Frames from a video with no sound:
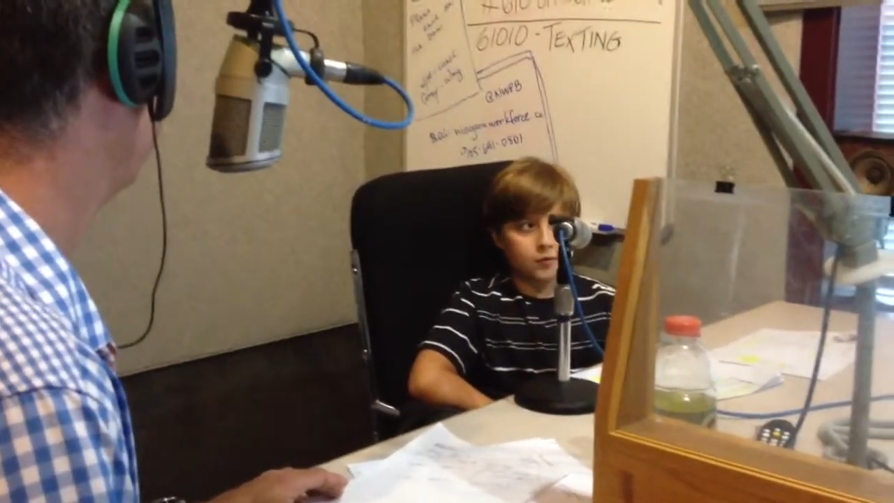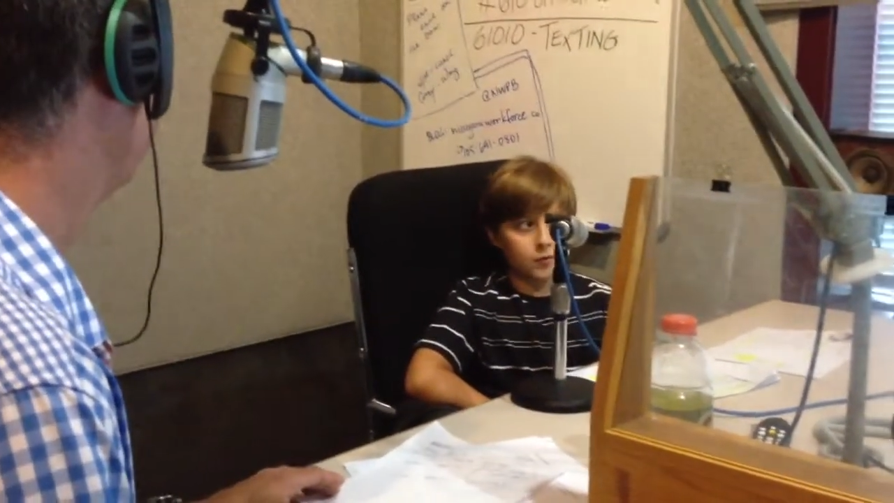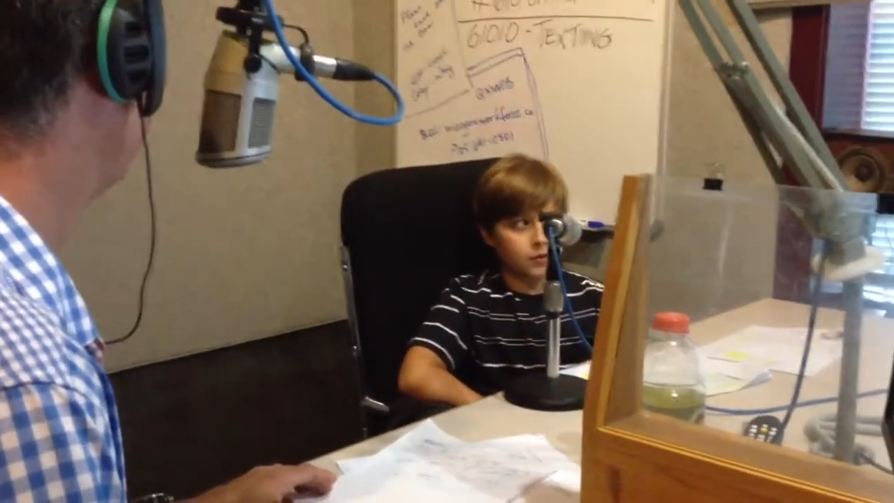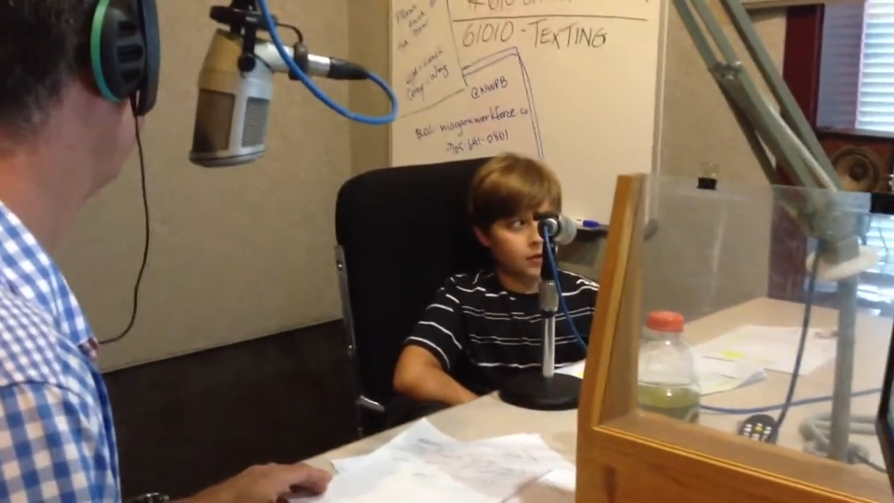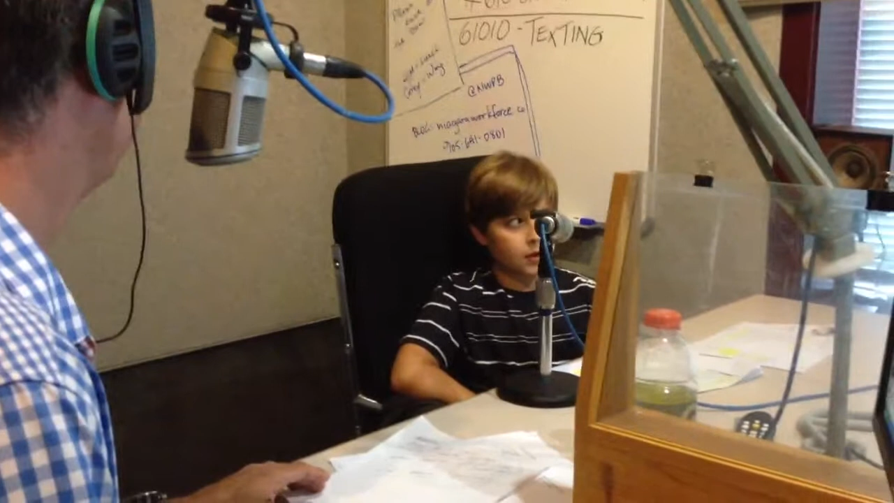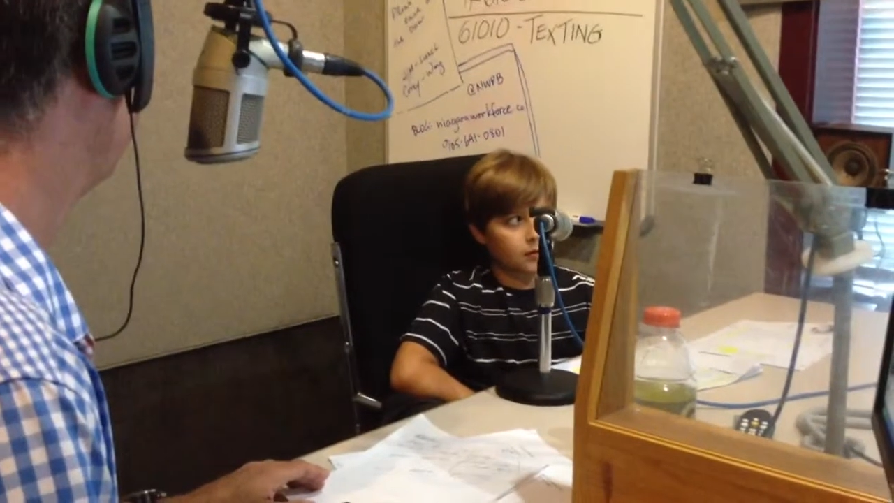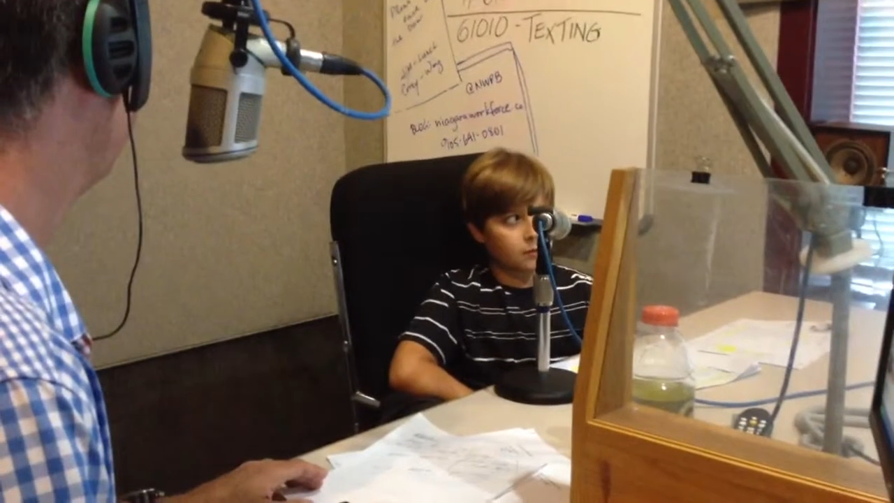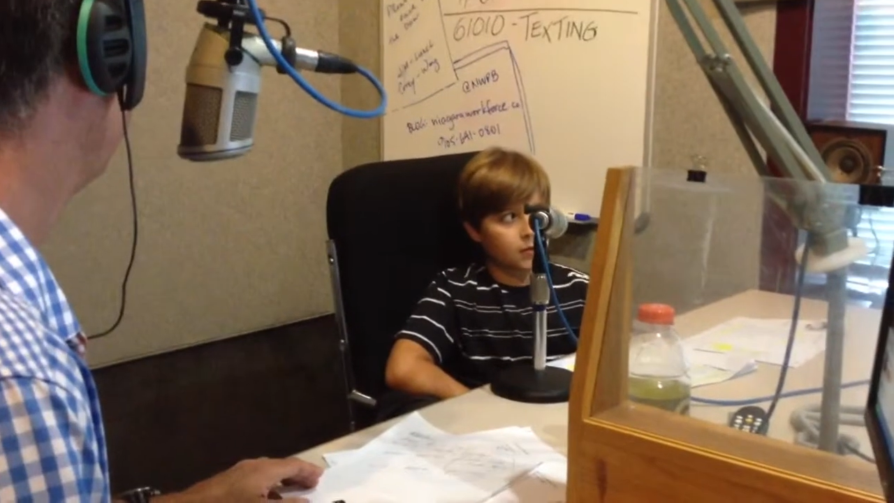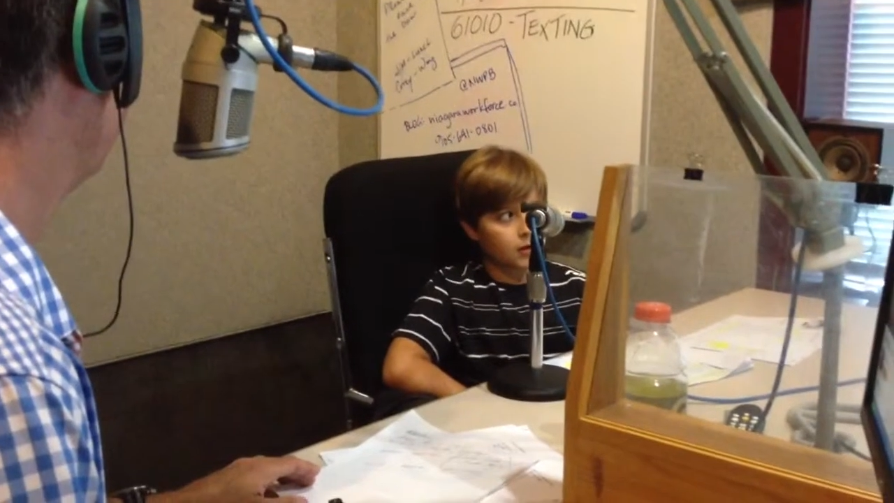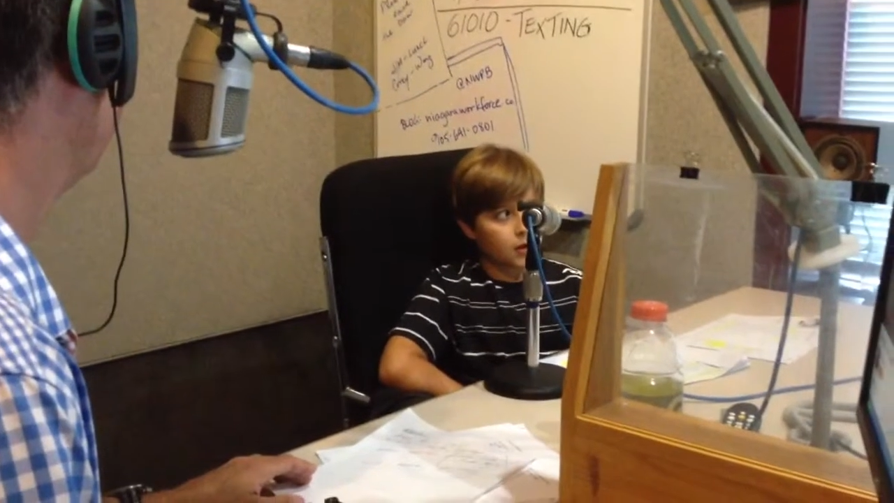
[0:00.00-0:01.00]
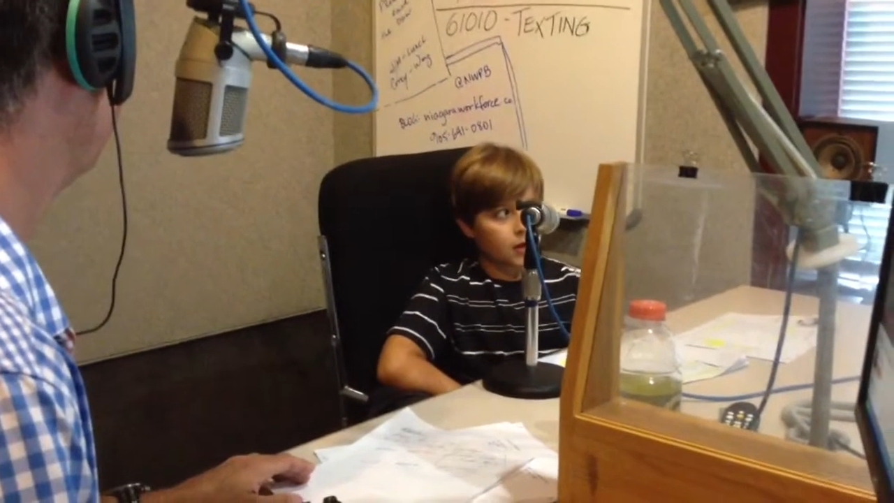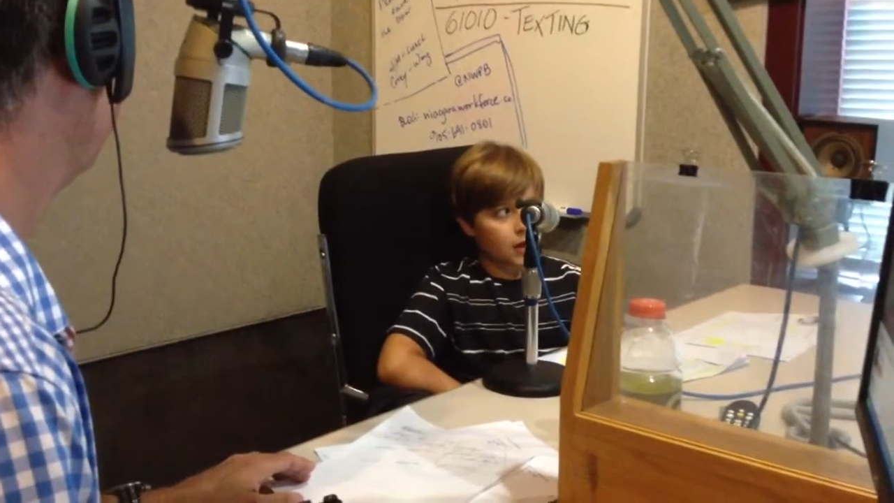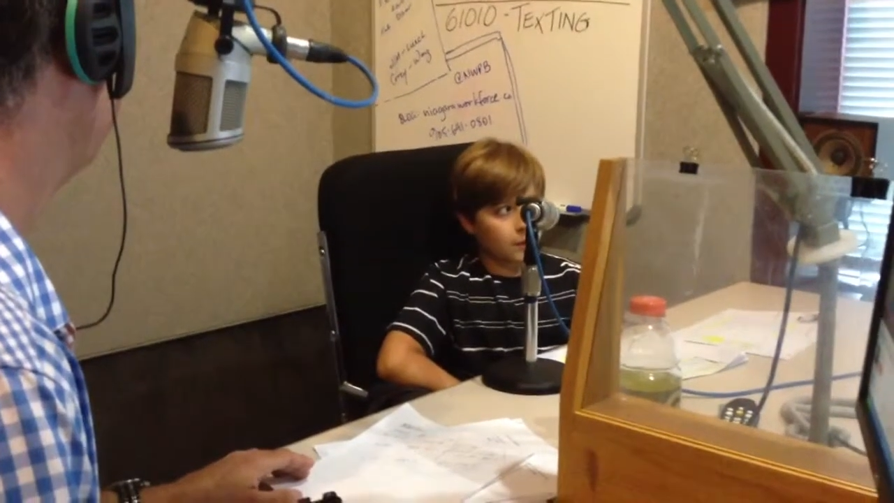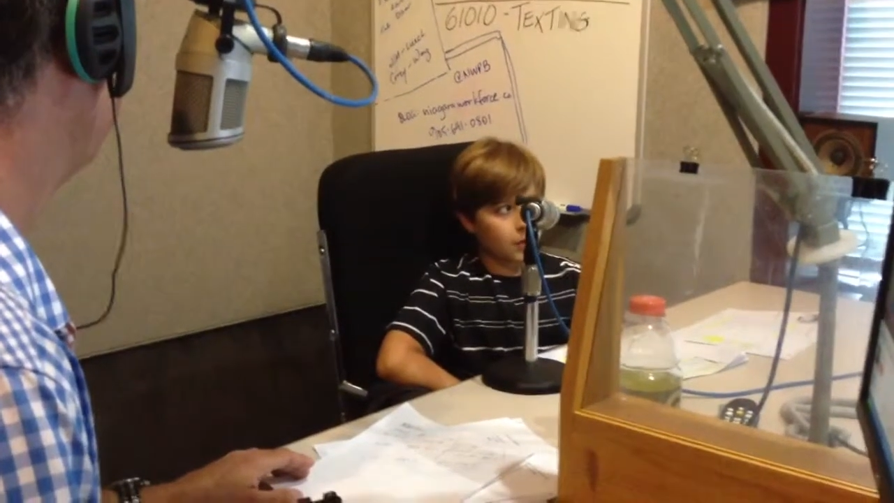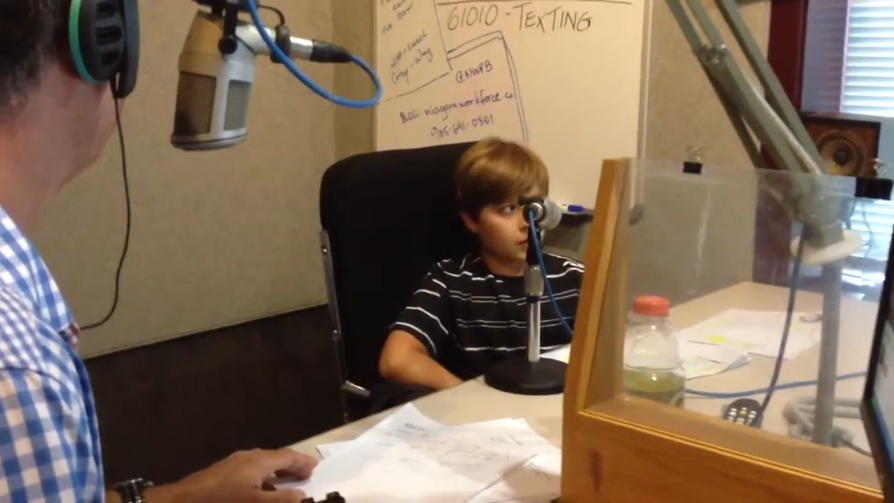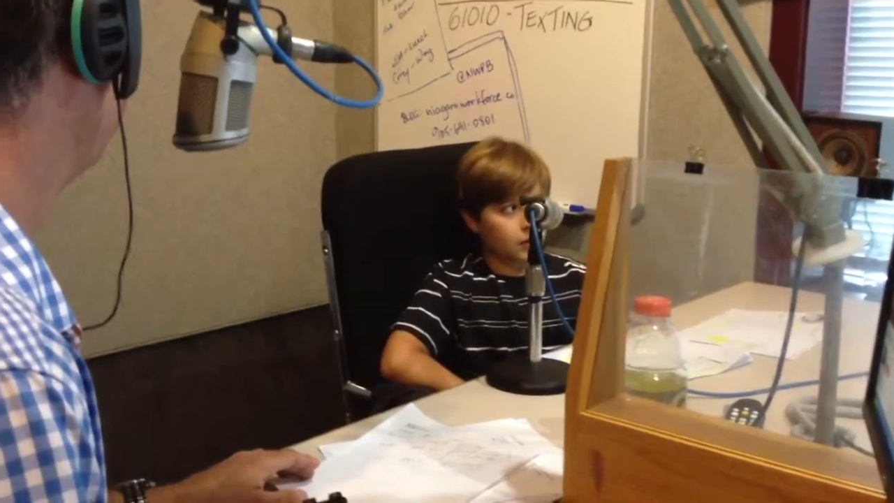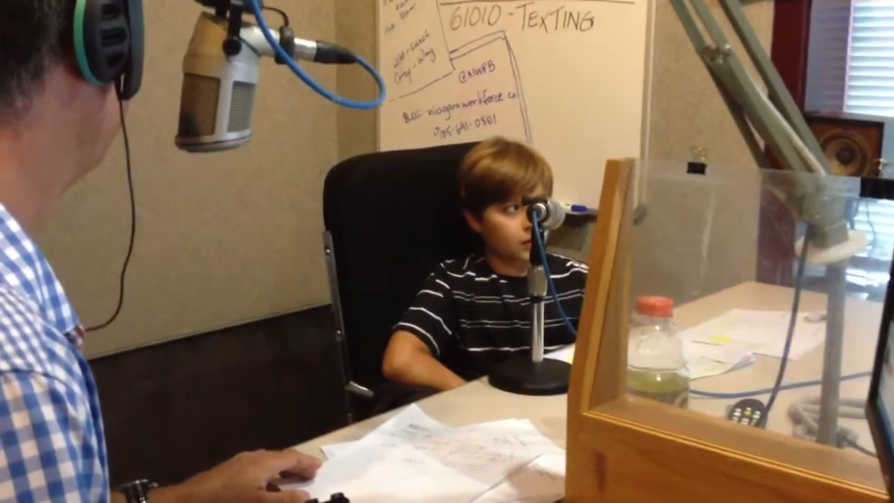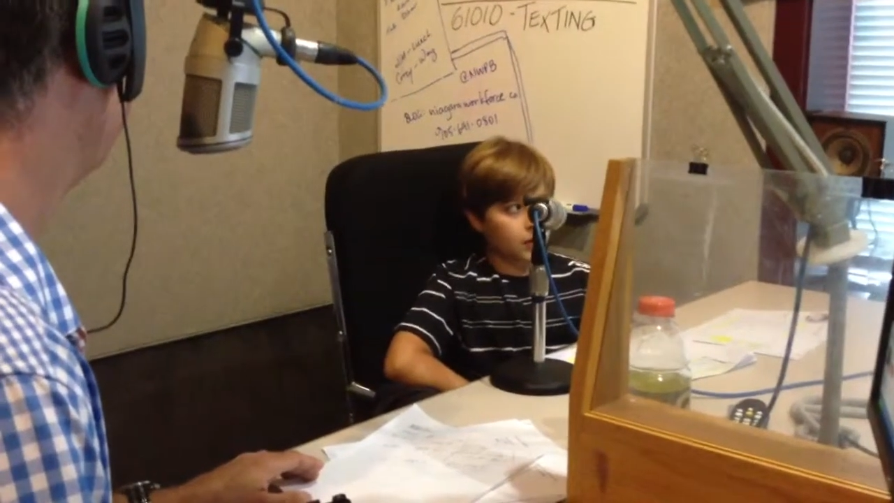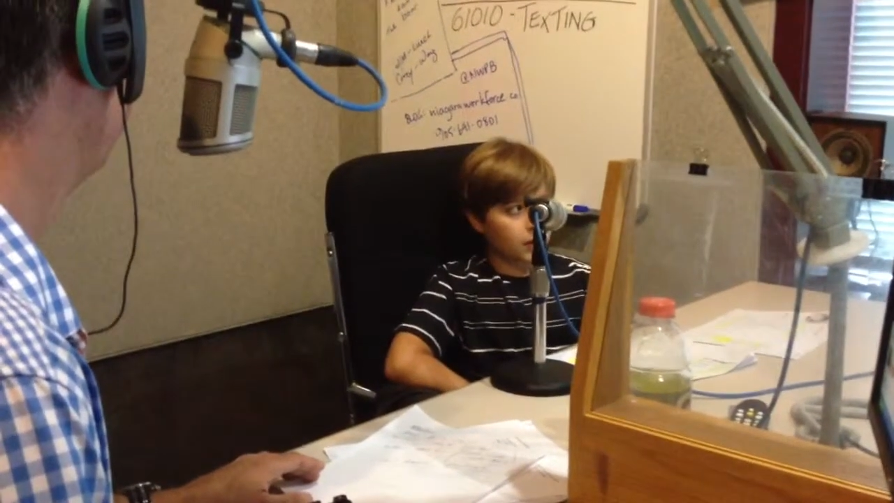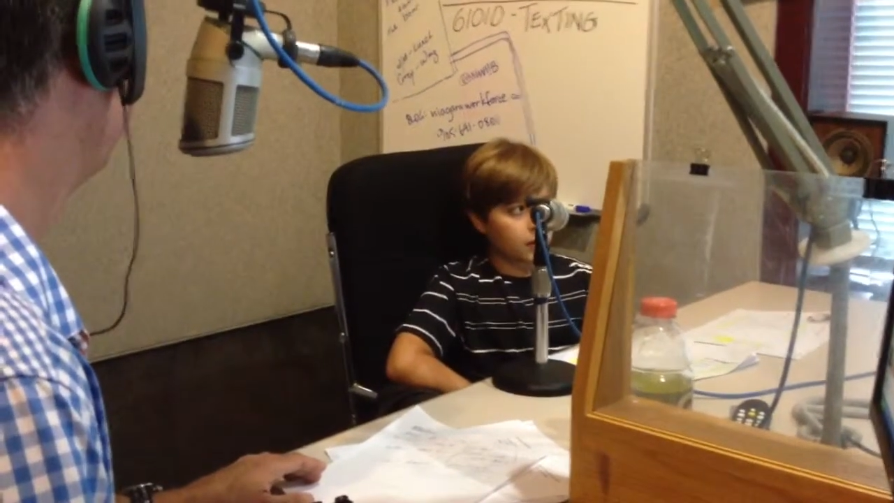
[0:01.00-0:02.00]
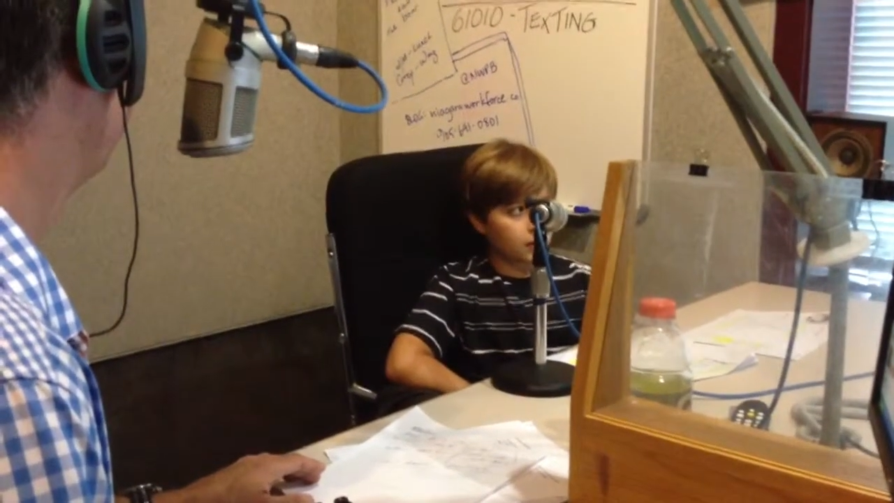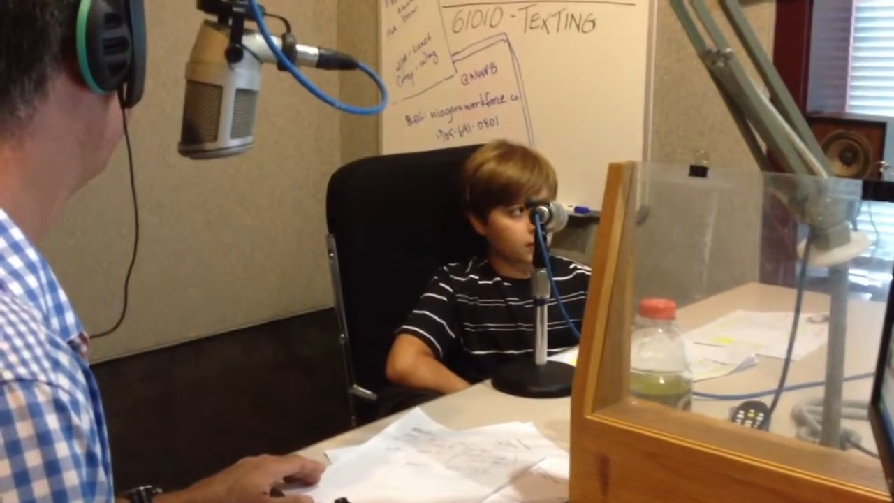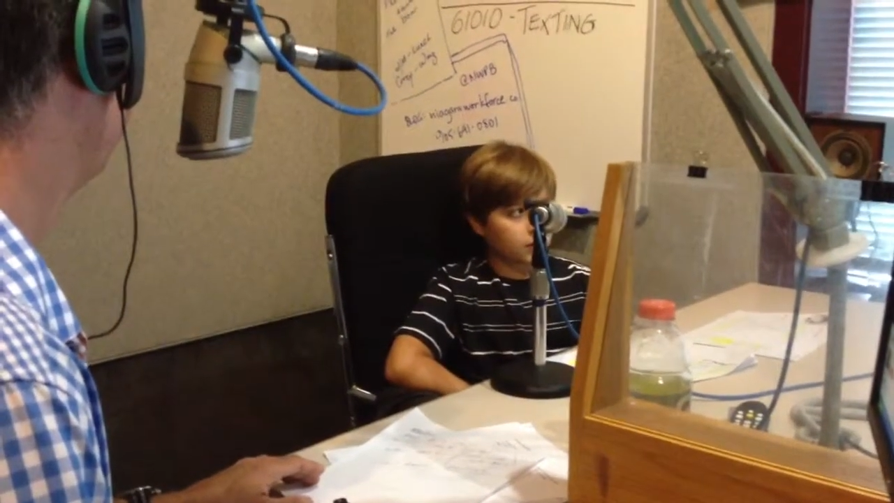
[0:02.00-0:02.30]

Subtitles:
Museum. I'm going there